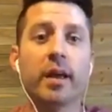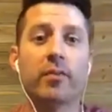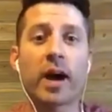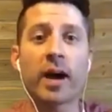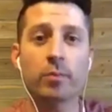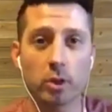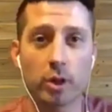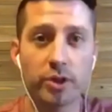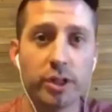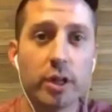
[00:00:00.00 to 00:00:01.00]
if I'm
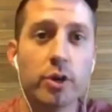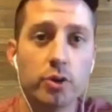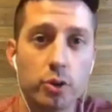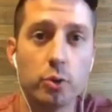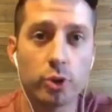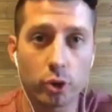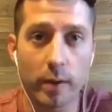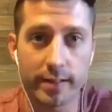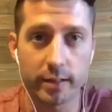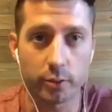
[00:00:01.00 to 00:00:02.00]
launching a new
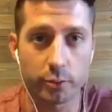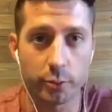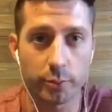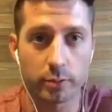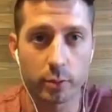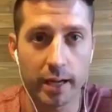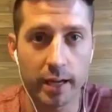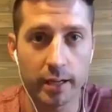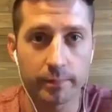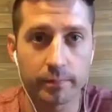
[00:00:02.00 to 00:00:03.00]
training group,
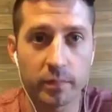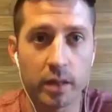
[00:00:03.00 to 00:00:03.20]
okay,